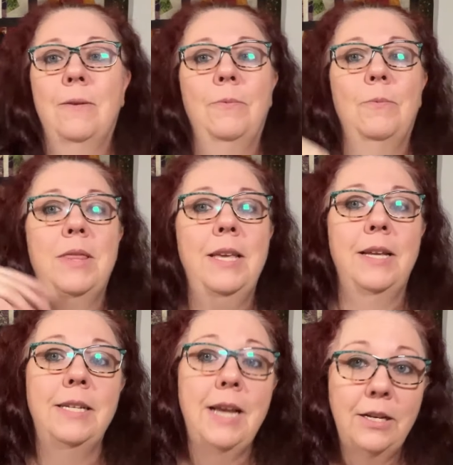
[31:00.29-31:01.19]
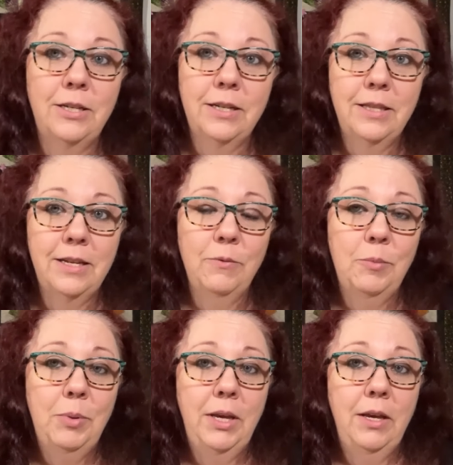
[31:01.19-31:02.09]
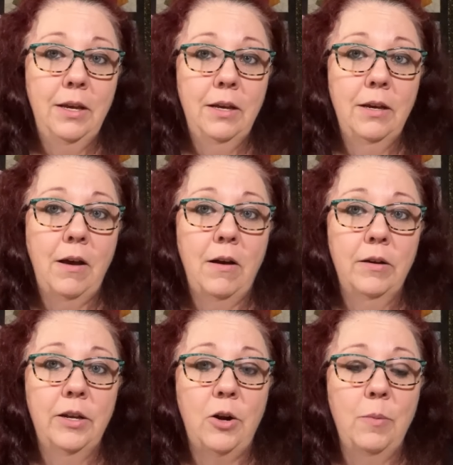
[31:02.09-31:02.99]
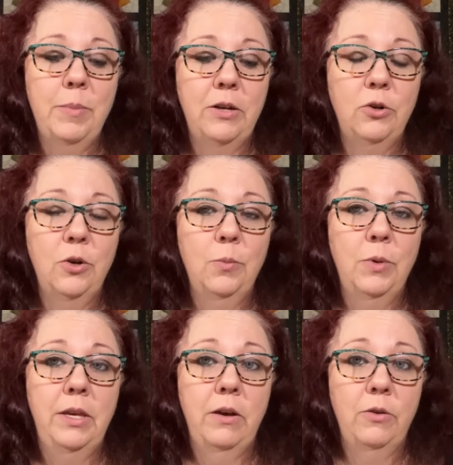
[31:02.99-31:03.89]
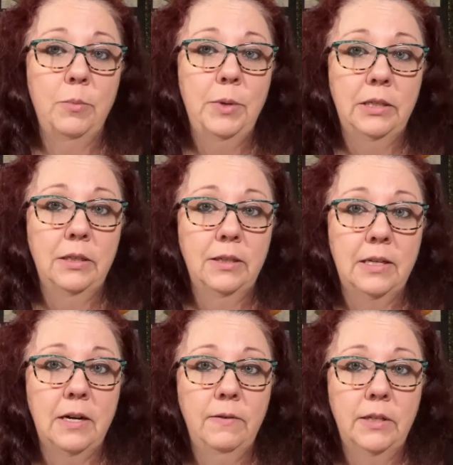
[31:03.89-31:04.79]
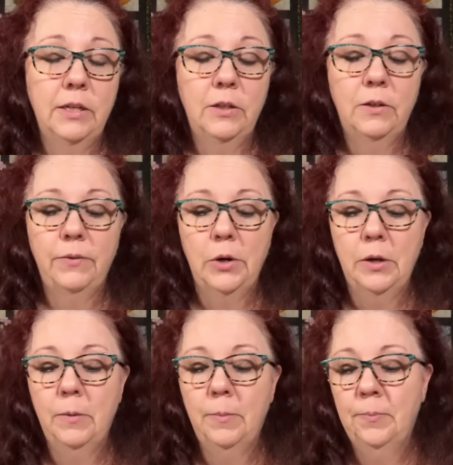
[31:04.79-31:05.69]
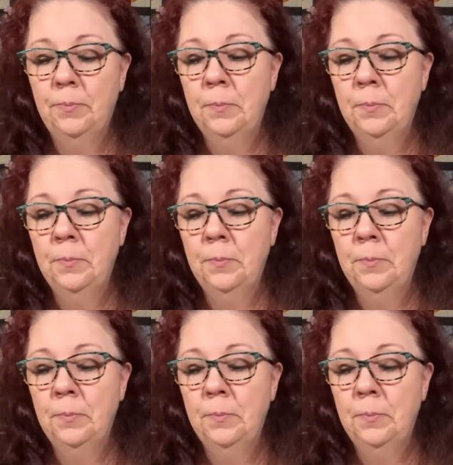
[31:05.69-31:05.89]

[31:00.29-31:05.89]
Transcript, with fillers: with the intention that it would be hung in our bedroom with the other pieces that I've stitched for him.